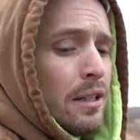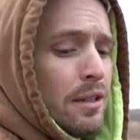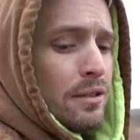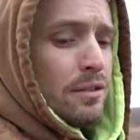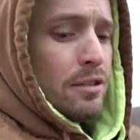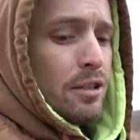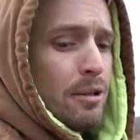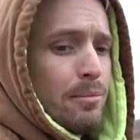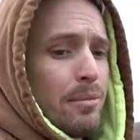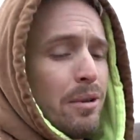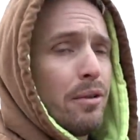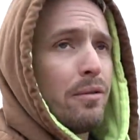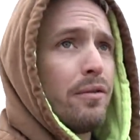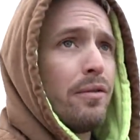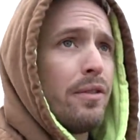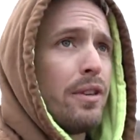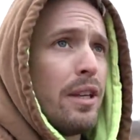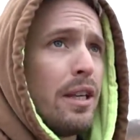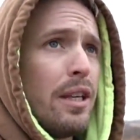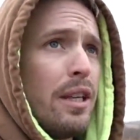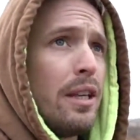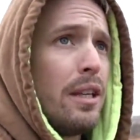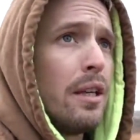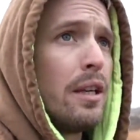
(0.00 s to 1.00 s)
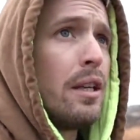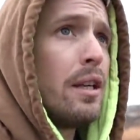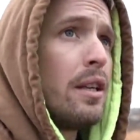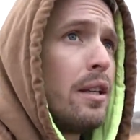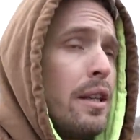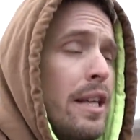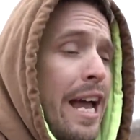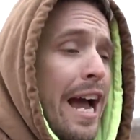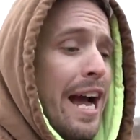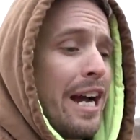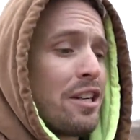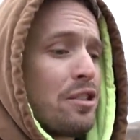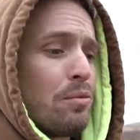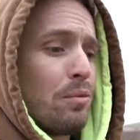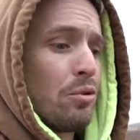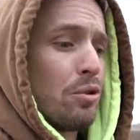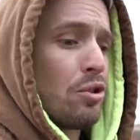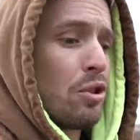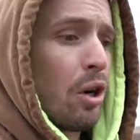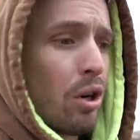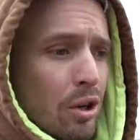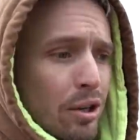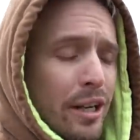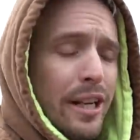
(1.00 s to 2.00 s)
some of the actual
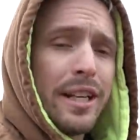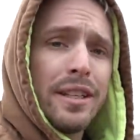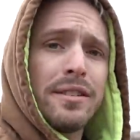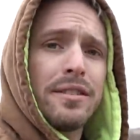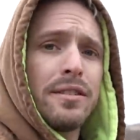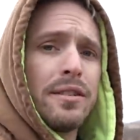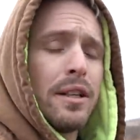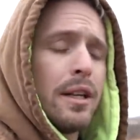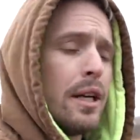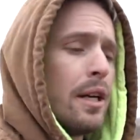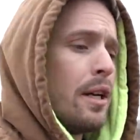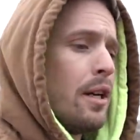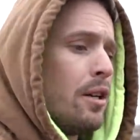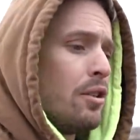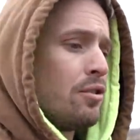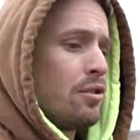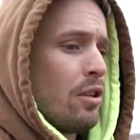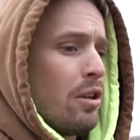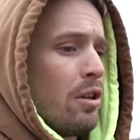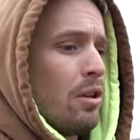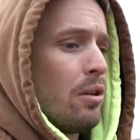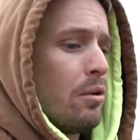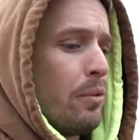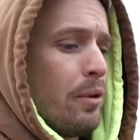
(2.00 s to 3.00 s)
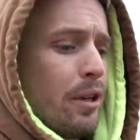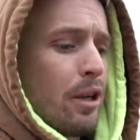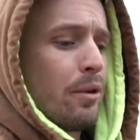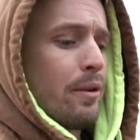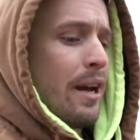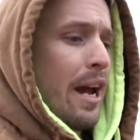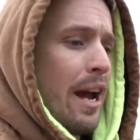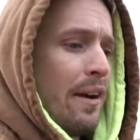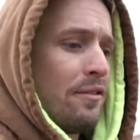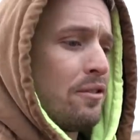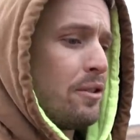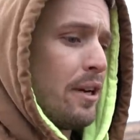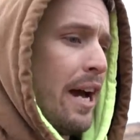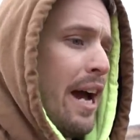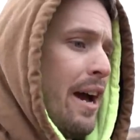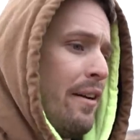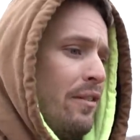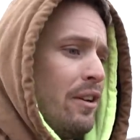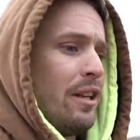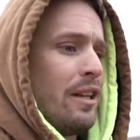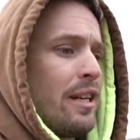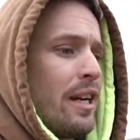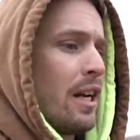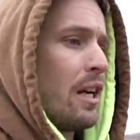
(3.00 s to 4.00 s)
targets, so we don't have to
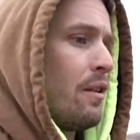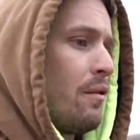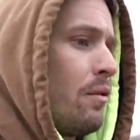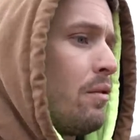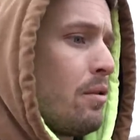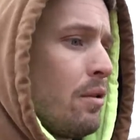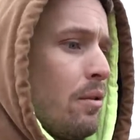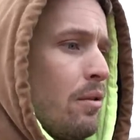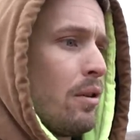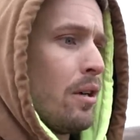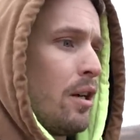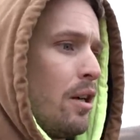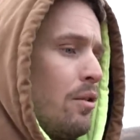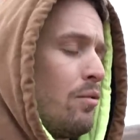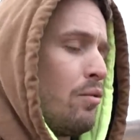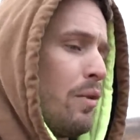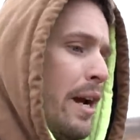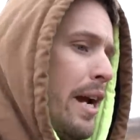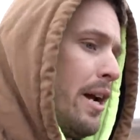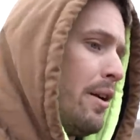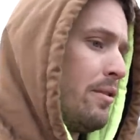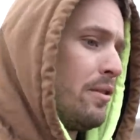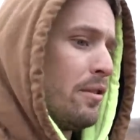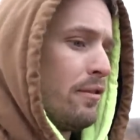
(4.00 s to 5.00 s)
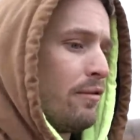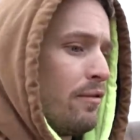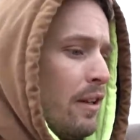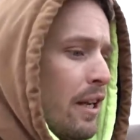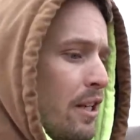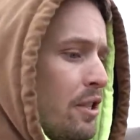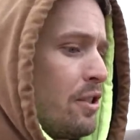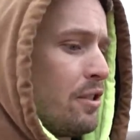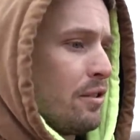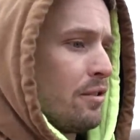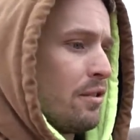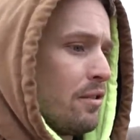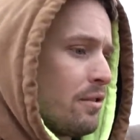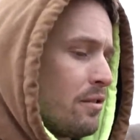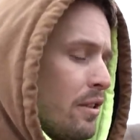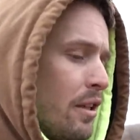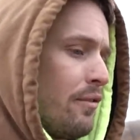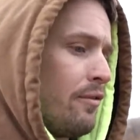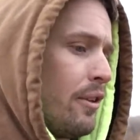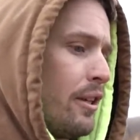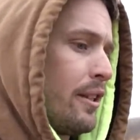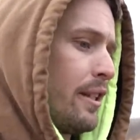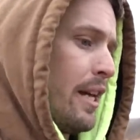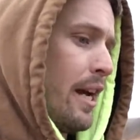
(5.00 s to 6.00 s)
have any kind of round deflections and
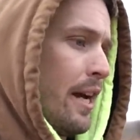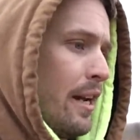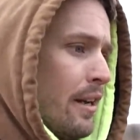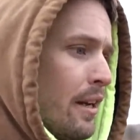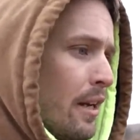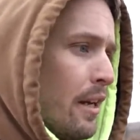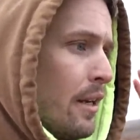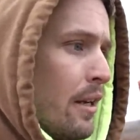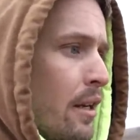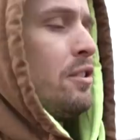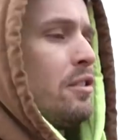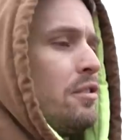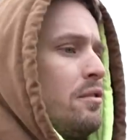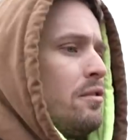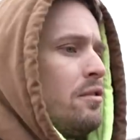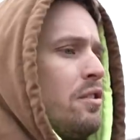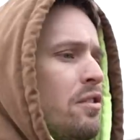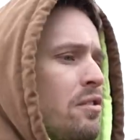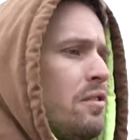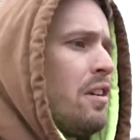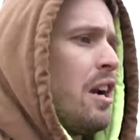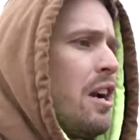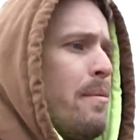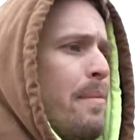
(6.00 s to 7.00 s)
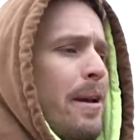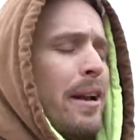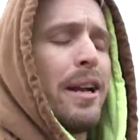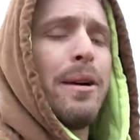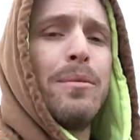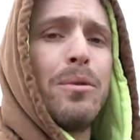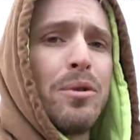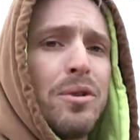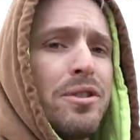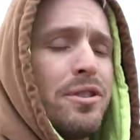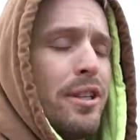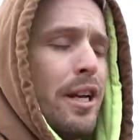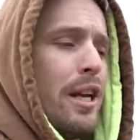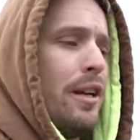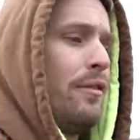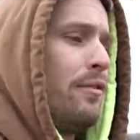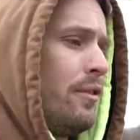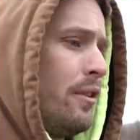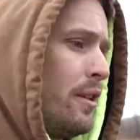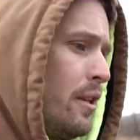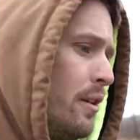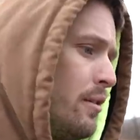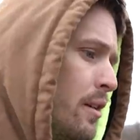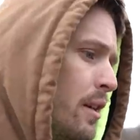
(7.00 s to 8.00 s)
stuff like that. Just trying to make it more
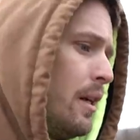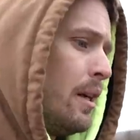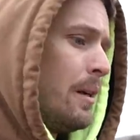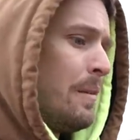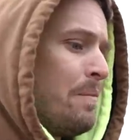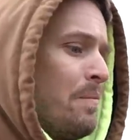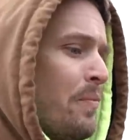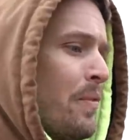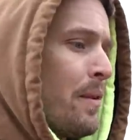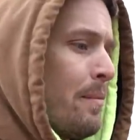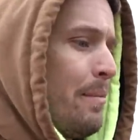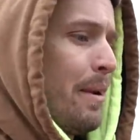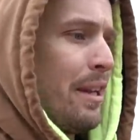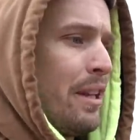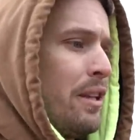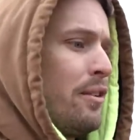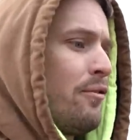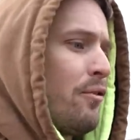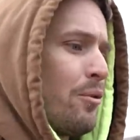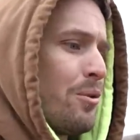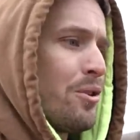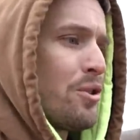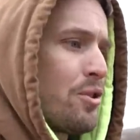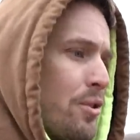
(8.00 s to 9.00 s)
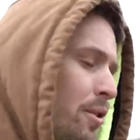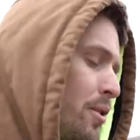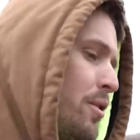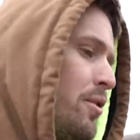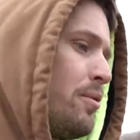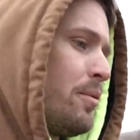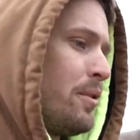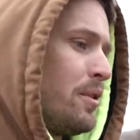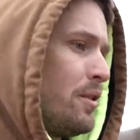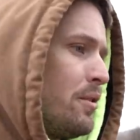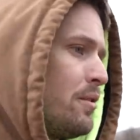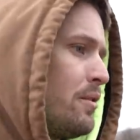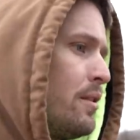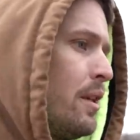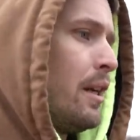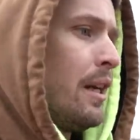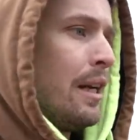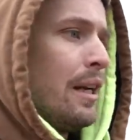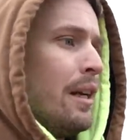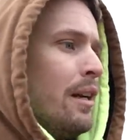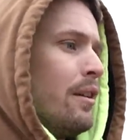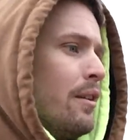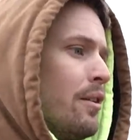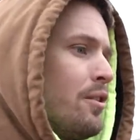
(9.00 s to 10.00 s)
safe, you know, mainly for insurance reasons.
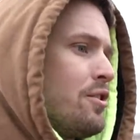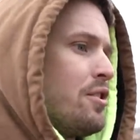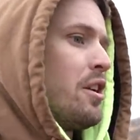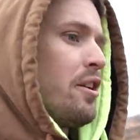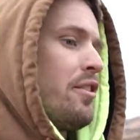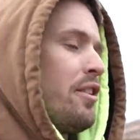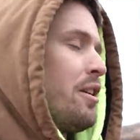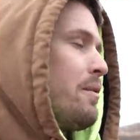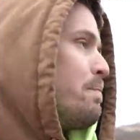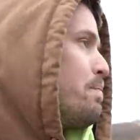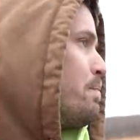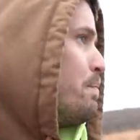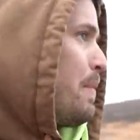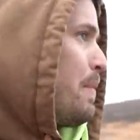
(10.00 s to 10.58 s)
There's nothing